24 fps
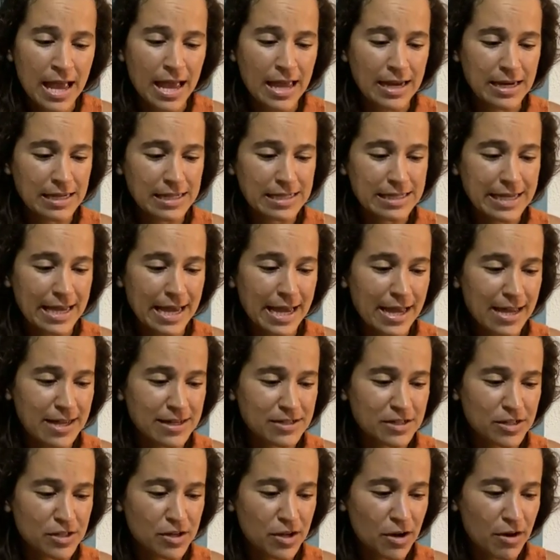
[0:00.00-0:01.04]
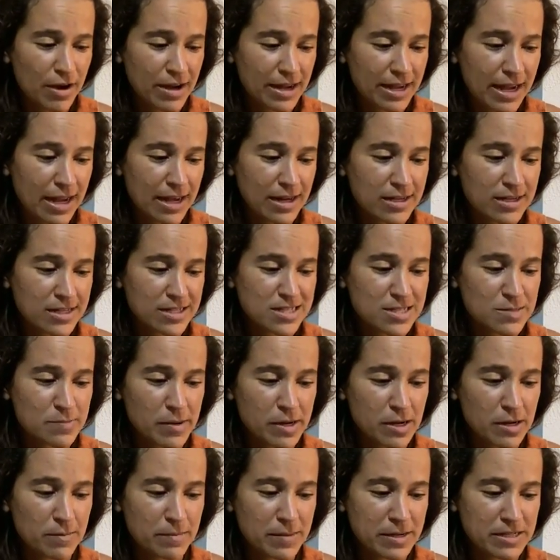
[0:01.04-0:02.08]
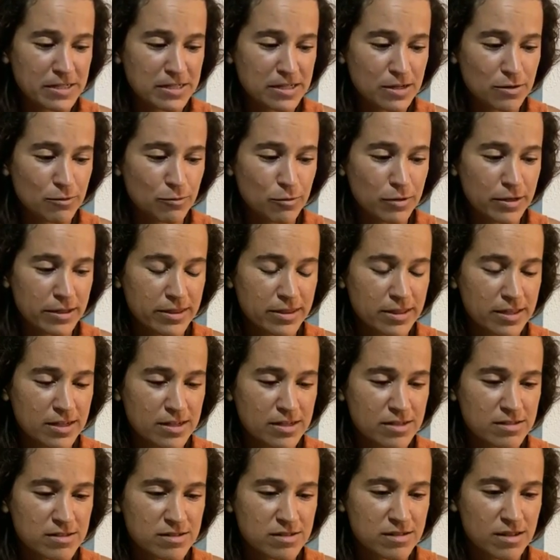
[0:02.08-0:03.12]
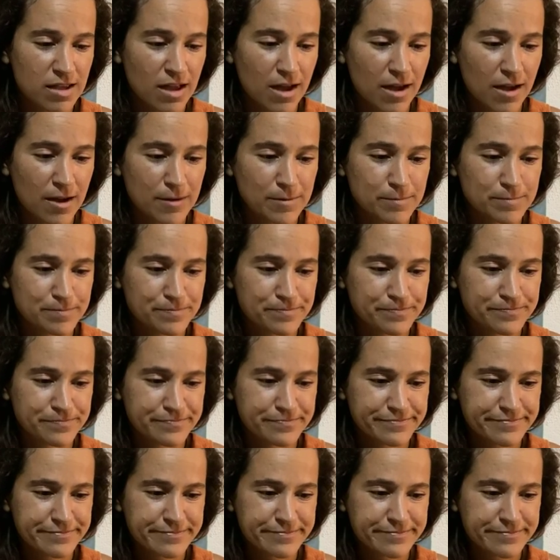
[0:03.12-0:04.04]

And again, you know, I kind of experimented with this um,